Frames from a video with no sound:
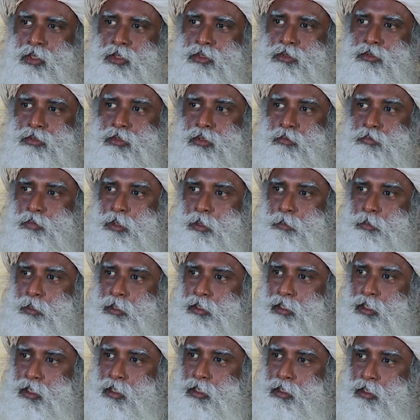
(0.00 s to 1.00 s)
So people
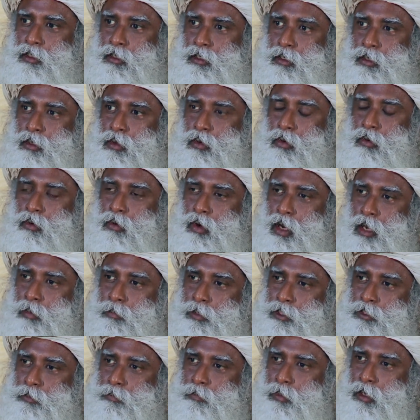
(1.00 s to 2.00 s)
think, oh, I
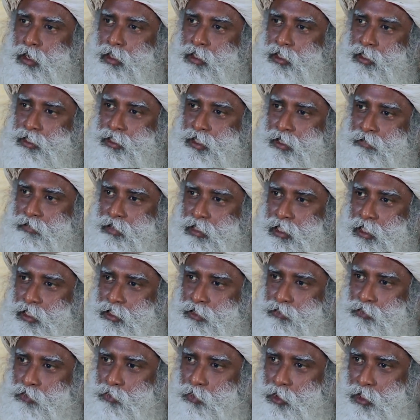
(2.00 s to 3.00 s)
must party seven
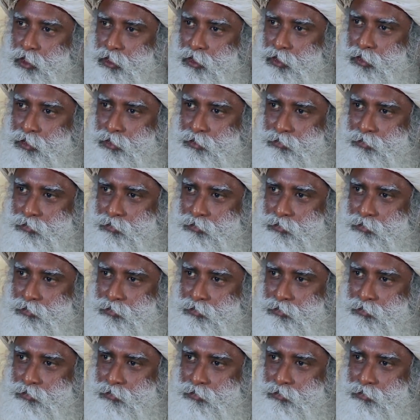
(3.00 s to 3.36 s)
days of the week.